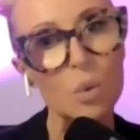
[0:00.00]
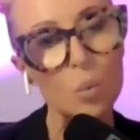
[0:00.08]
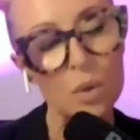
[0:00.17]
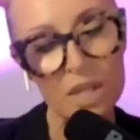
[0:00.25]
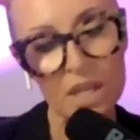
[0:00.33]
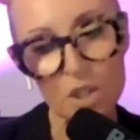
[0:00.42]

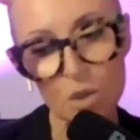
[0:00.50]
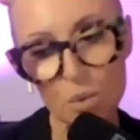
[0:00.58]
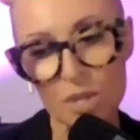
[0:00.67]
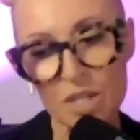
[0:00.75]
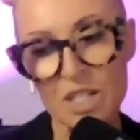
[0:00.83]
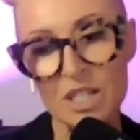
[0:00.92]
with a
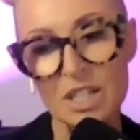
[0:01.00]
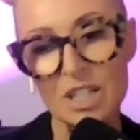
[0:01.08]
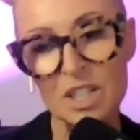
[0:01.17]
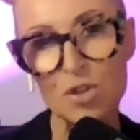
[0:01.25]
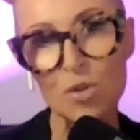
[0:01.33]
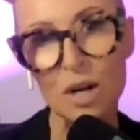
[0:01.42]
20-year
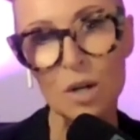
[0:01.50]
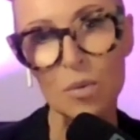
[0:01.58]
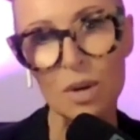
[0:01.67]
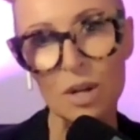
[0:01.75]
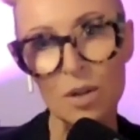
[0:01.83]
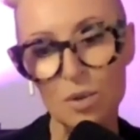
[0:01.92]
track
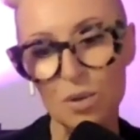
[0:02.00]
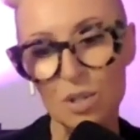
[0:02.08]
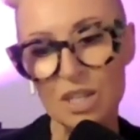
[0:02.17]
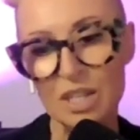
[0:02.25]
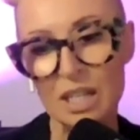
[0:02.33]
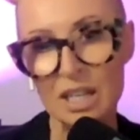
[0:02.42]
record
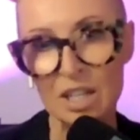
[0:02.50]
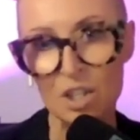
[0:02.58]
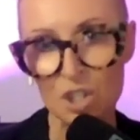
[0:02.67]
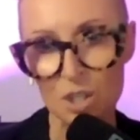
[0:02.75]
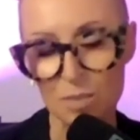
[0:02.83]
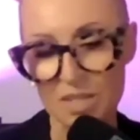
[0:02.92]
in
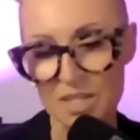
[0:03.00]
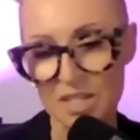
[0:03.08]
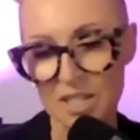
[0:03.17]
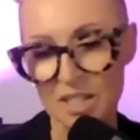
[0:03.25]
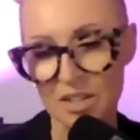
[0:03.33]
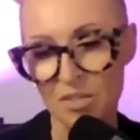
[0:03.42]
leadership in
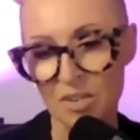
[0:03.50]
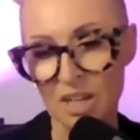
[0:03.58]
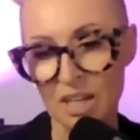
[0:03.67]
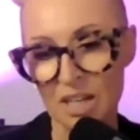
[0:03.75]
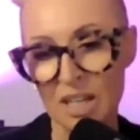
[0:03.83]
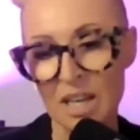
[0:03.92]
Silicon
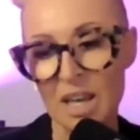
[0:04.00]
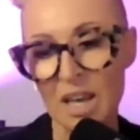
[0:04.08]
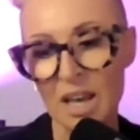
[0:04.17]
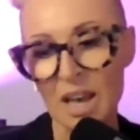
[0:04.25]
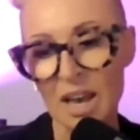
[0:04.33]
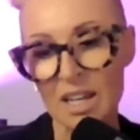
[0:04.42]
Valley
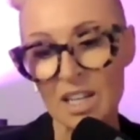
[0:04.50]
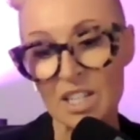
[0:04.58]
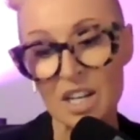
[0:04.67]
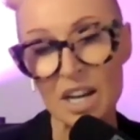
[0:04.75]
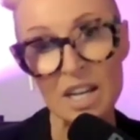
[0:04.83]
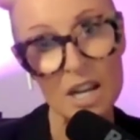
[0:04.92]
and a
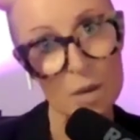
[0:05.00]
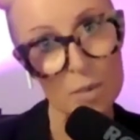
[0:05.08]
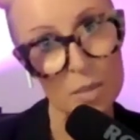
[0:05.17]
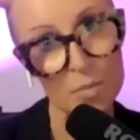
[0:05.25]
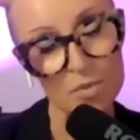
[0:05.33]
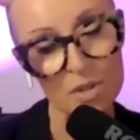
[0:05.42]

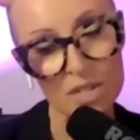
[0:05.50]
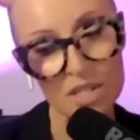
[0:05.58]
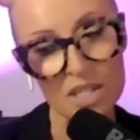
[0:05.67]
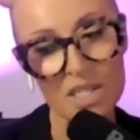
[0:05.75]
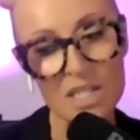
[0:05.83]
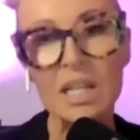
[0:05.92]
dynamic
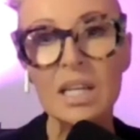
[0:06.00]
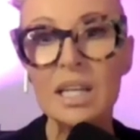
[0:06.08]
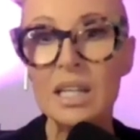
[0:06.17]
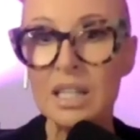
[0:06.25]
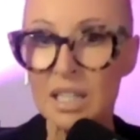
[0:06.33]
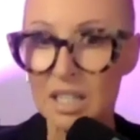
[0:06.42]
presence
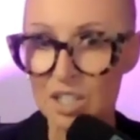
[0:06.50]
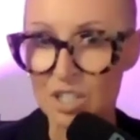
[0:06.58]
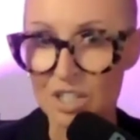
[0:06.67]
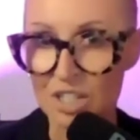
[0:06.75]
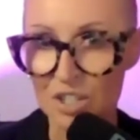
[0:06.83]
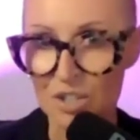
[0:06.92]
in the
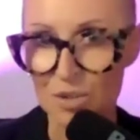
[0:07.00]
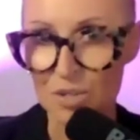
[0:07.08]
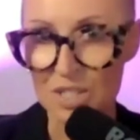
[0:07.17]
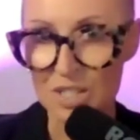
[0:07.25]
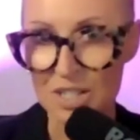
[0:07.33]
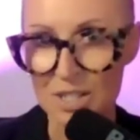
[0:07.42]
international
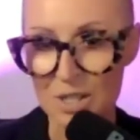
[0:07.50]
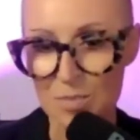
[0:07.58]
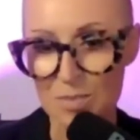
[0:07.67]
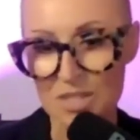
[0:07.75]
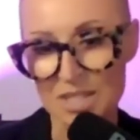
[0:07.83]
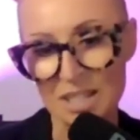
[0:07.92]
startup
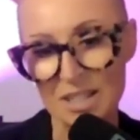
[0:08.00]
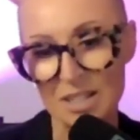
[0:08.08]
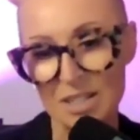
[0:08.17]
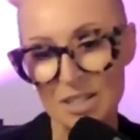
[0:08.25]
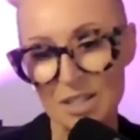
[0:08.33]
scene.